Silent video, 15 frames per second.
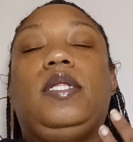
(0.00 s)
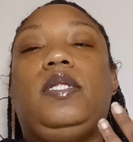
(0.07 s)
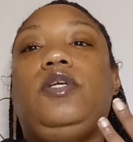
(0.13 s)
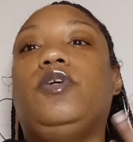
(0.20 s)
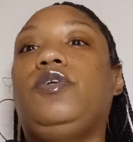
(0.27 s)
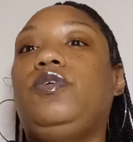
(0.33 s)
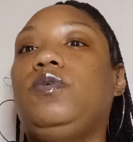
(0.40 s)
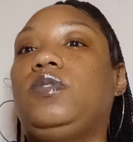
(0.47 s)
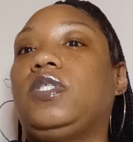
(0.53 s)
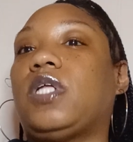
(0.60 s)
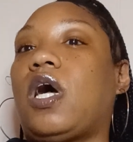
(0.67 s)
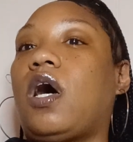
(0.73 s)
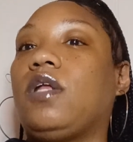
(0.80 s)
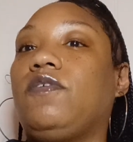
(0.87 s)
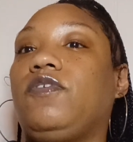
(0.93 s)
you're using
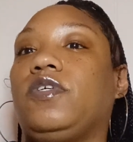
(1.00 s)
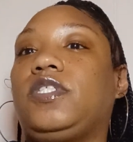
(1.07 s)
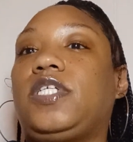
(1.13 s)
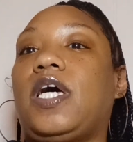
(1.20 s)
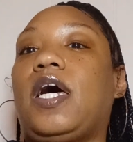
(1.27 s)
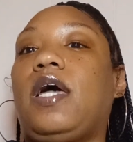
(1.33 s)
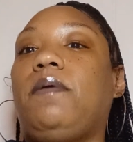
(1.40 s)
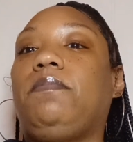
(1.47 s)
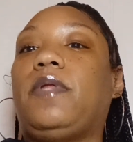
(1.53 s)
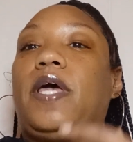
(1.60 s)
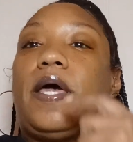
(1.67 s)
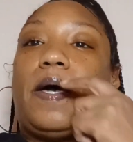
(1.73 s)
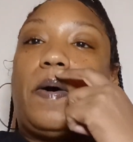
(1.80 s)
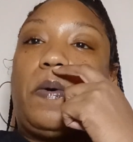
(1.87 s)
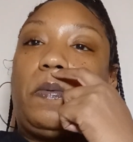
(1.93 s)
all of your time
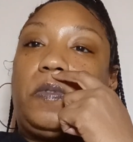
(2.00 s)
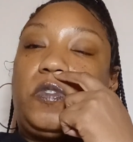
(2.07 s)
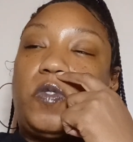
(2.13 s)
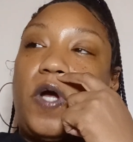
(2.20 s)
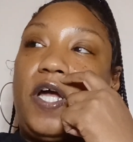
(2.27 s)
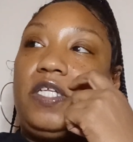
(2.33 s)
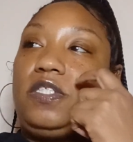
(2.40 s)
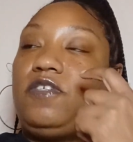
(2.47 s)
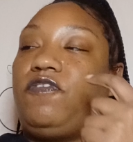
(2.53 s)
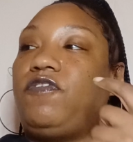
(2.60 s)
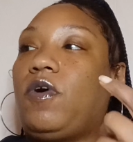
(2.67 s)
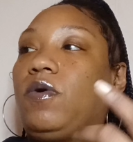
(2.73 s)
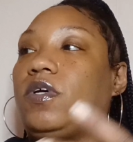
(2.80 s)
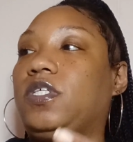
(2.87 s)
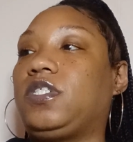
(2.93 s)
now trying to
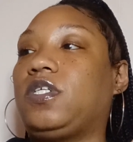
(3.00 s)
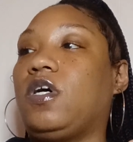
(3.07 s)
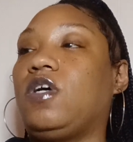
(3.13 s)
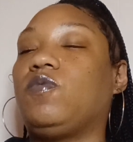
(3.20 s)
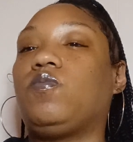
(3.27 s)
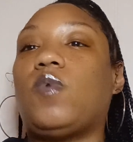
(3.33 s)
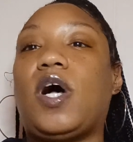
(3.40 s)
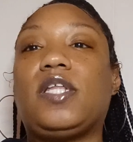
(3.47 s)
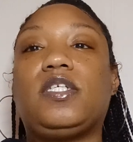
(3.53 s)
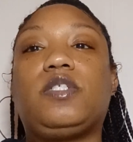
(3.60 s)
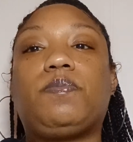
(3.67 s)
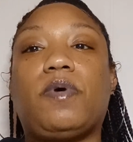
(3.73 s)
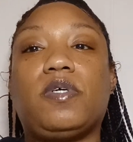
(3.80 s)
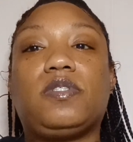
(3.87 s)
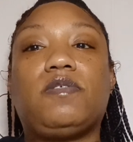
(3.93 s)
focus on why this
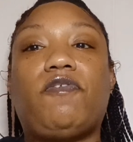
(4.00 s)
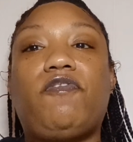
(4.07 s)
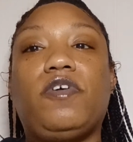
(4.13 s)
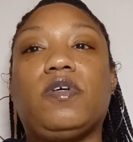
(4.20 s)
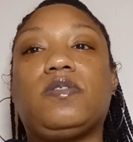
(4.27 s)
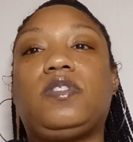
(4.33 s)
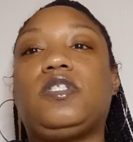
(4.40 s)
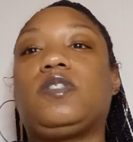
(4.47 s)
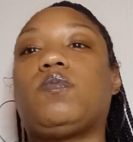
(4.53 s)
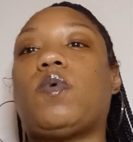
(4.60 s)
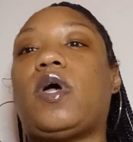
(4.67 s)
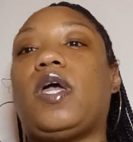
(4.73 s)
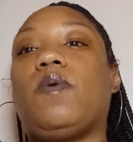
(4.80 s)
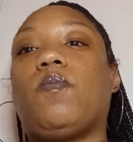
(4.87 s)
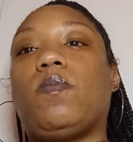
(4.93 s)
person feels this
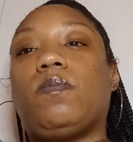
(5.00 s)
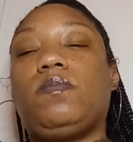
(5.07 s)
way.